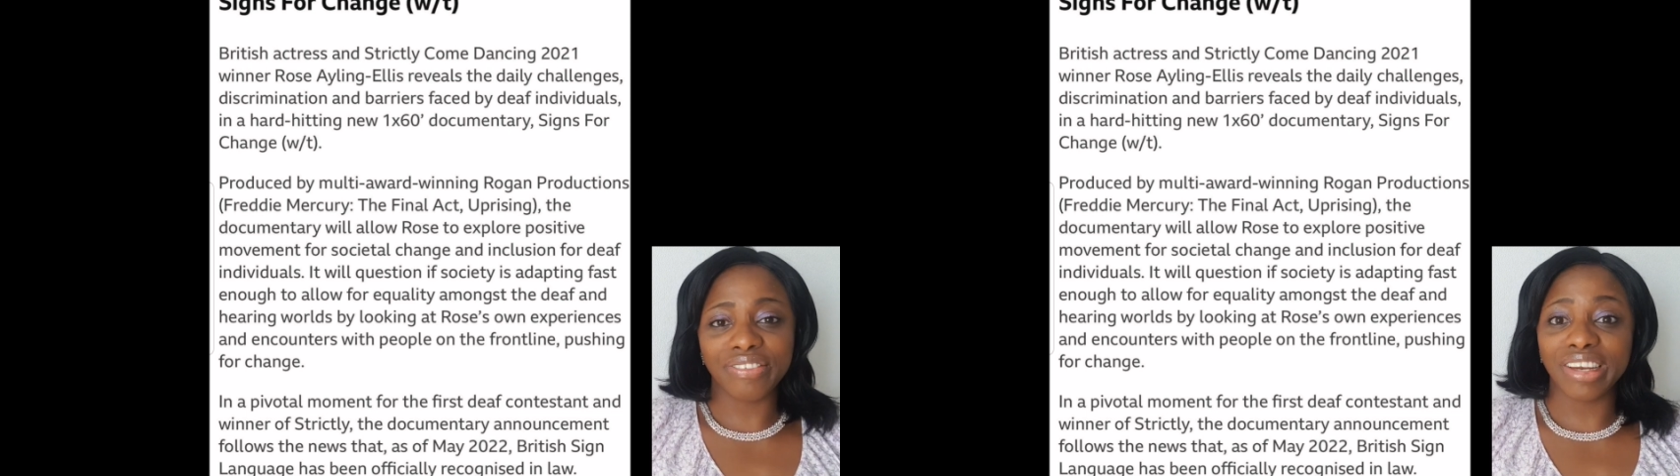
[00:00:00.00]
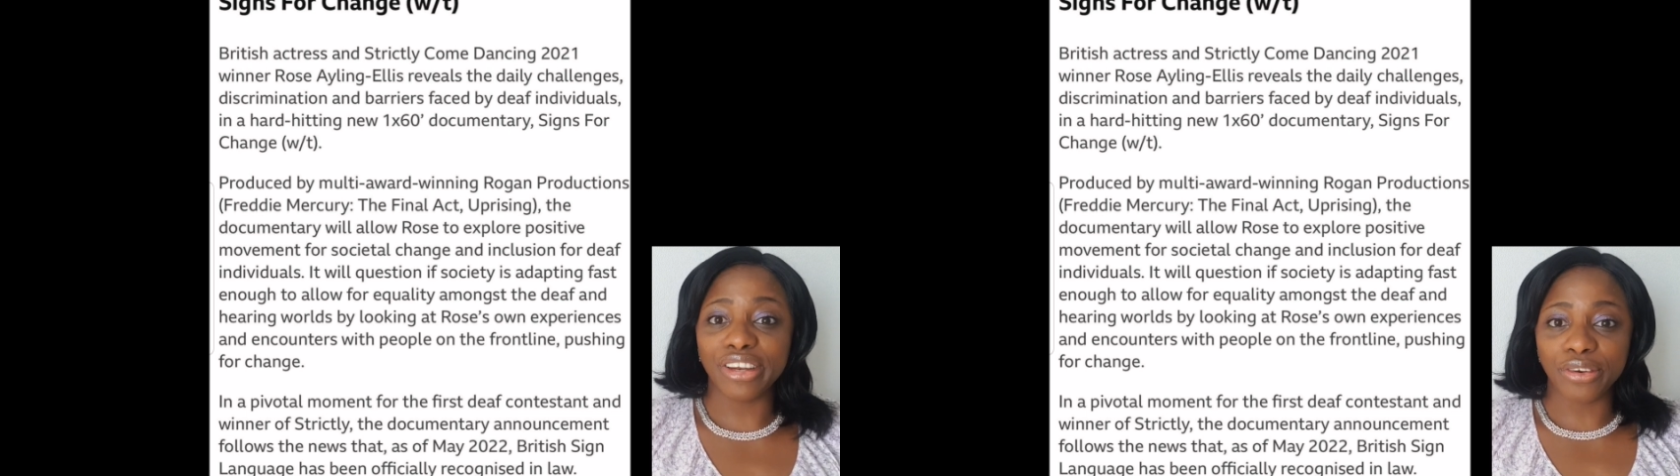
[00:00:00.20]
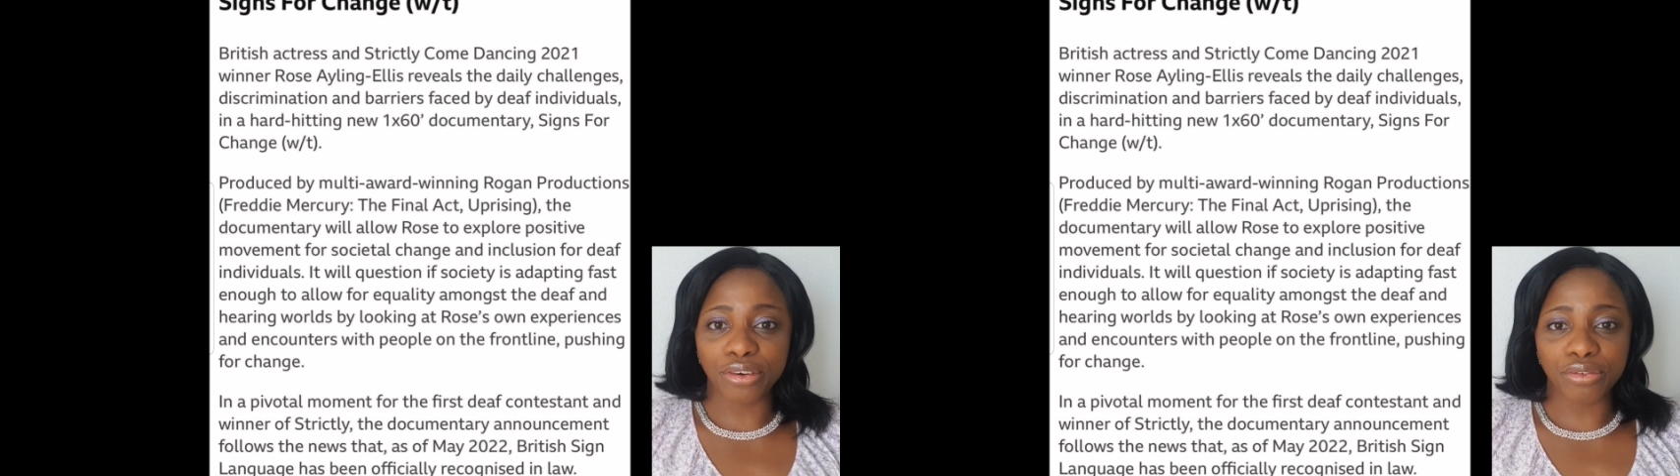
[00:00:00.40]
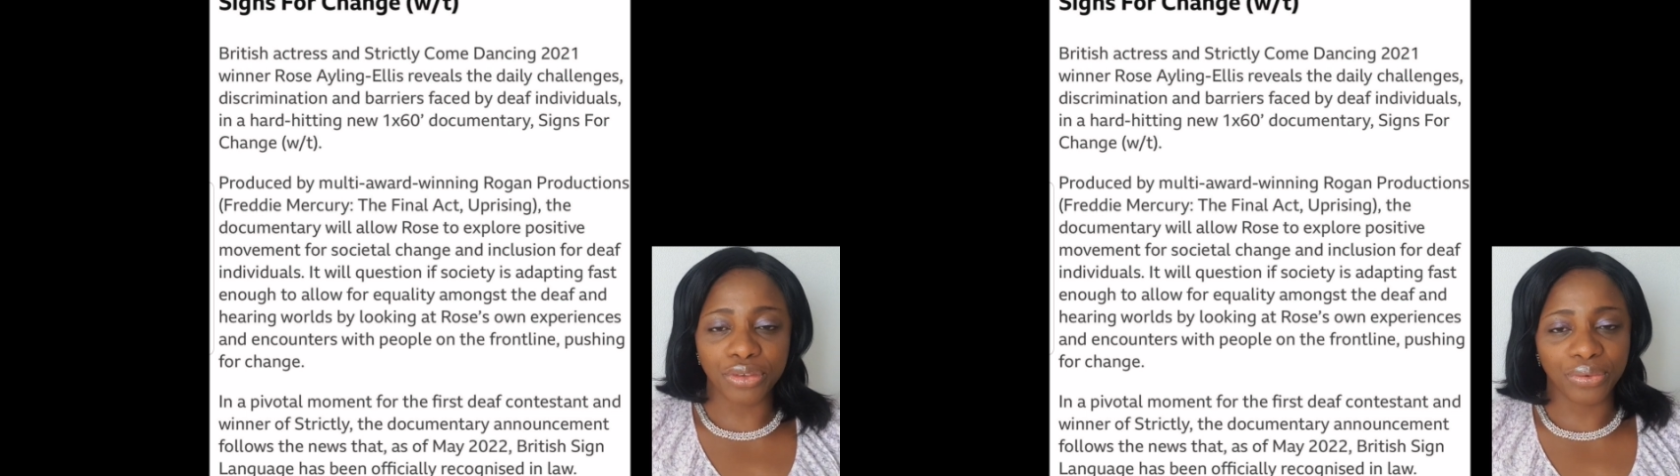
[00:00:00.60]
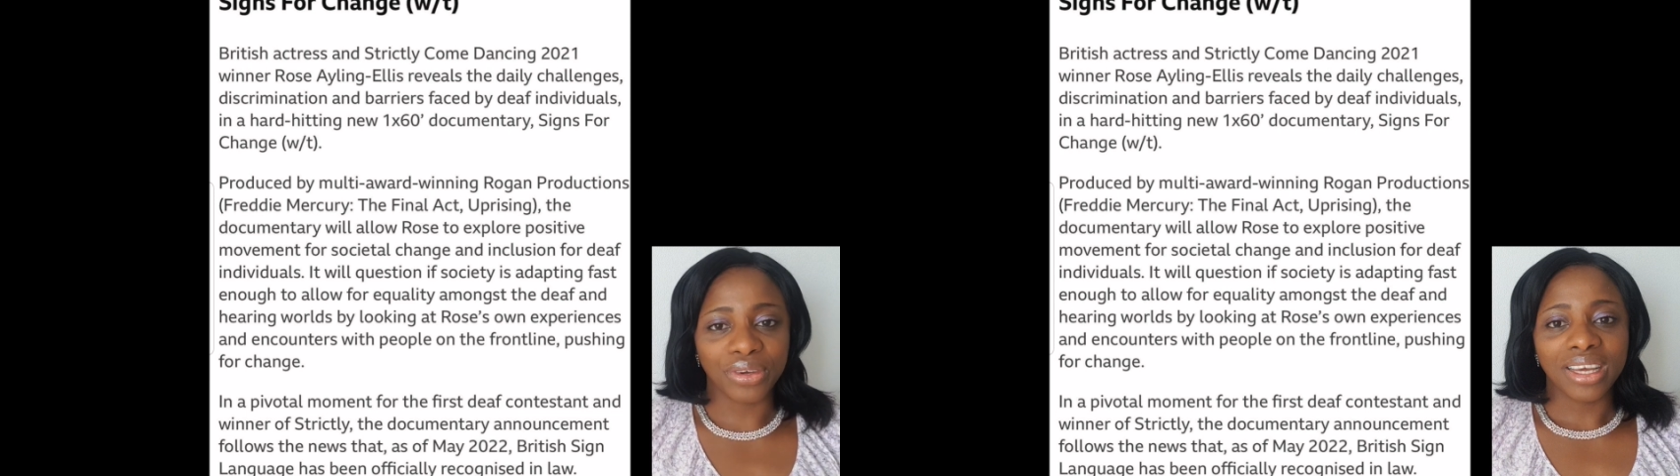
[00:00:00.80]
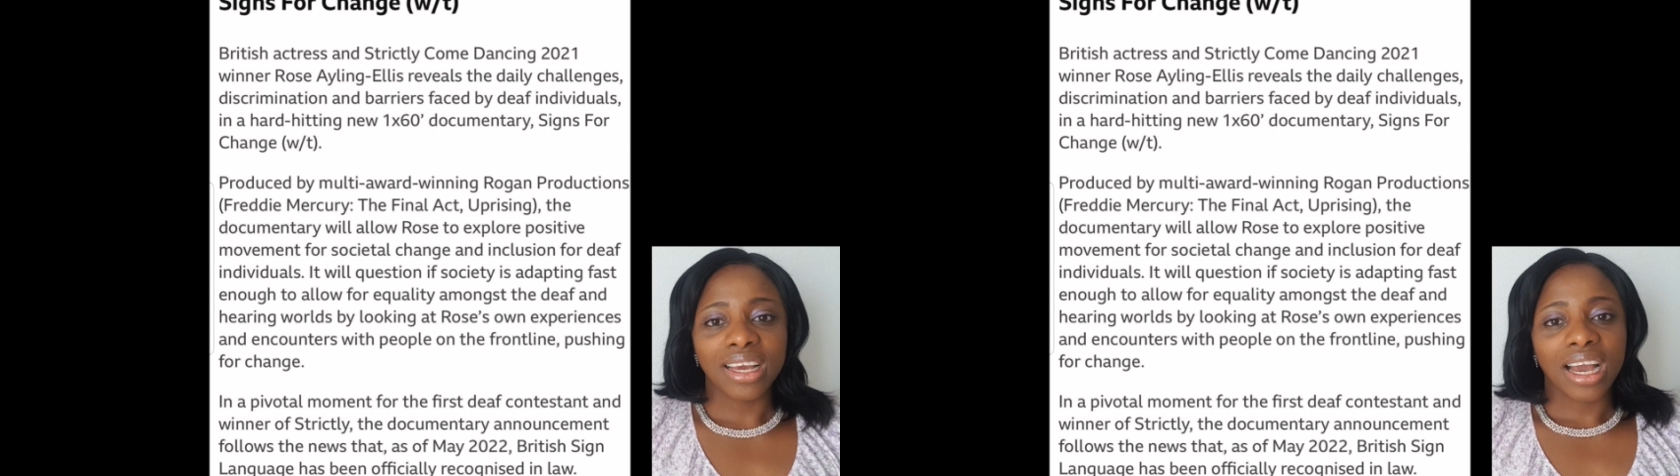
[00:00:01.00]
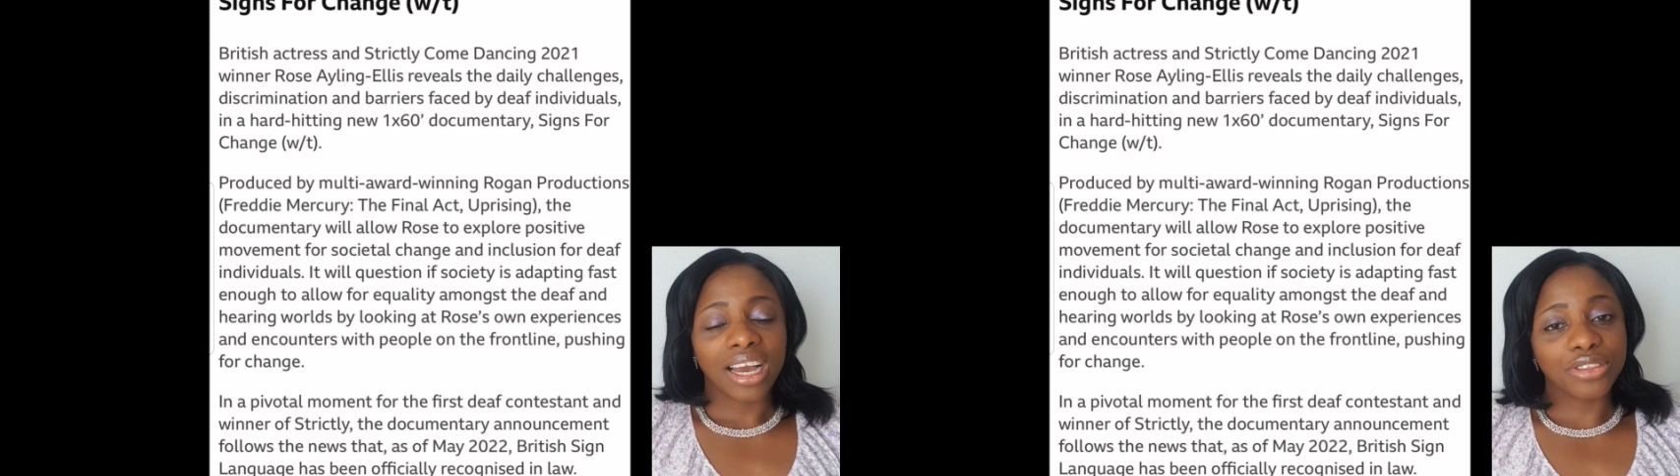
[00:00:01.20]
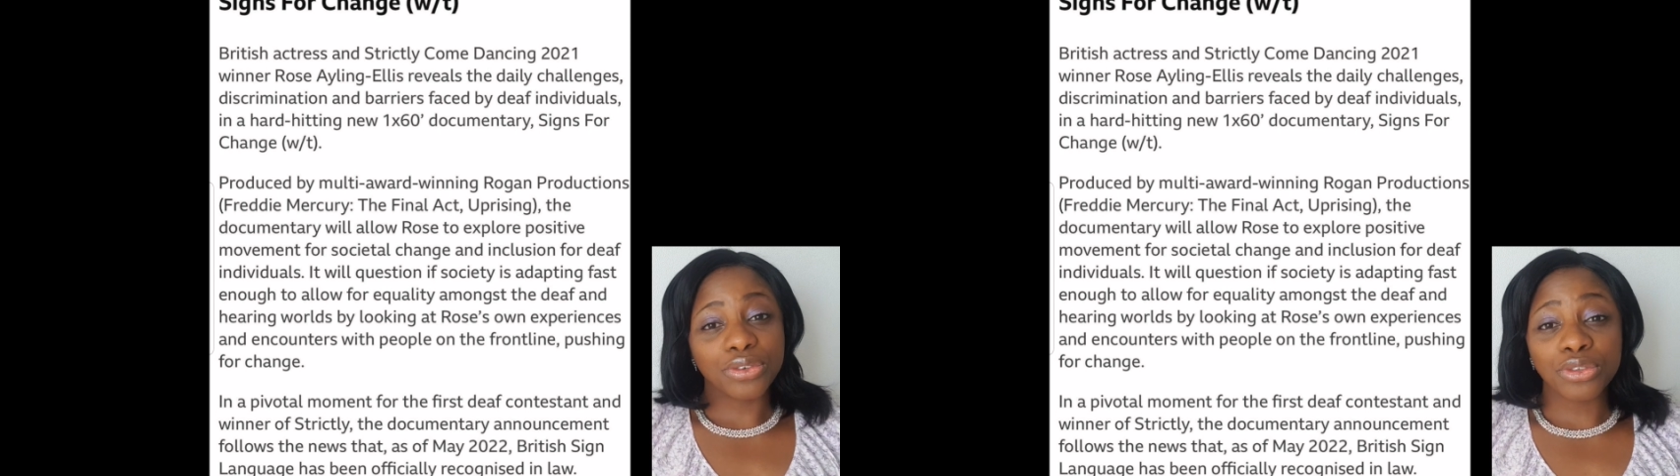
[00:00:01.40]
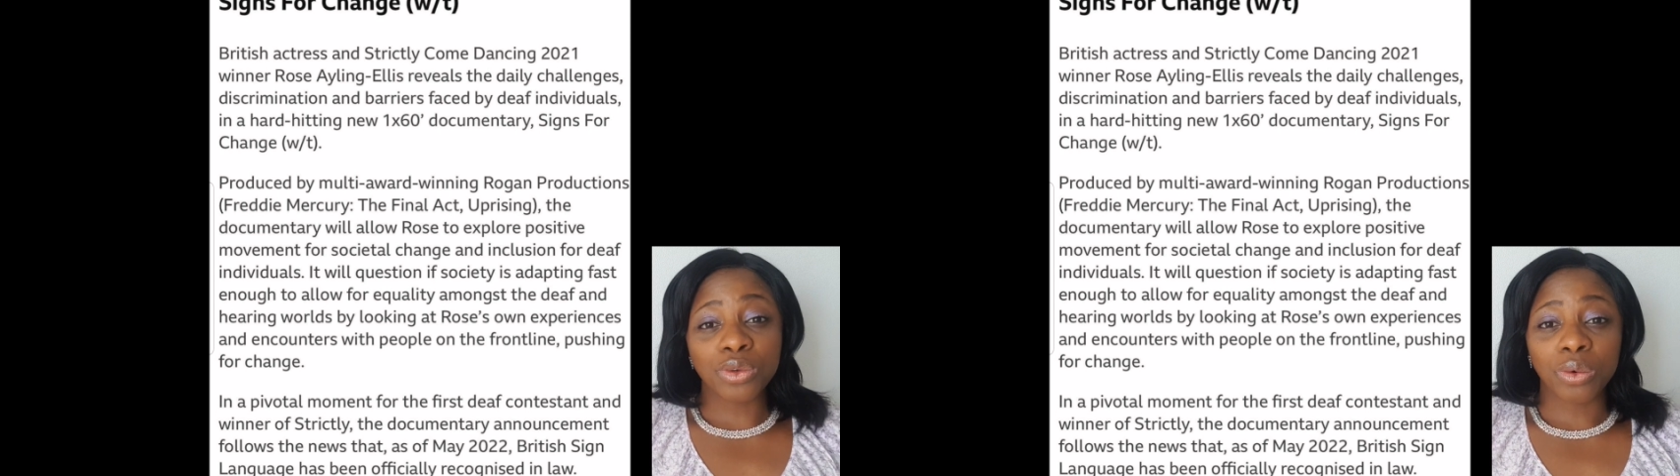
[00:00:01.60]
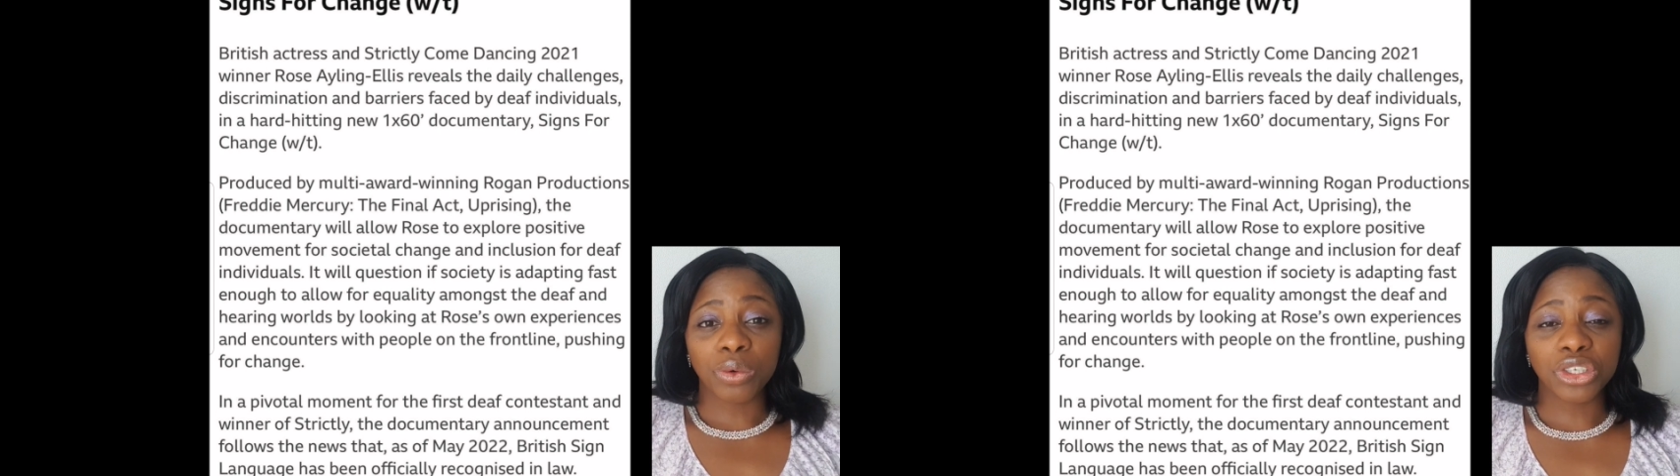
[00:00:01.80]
British Sign Language has been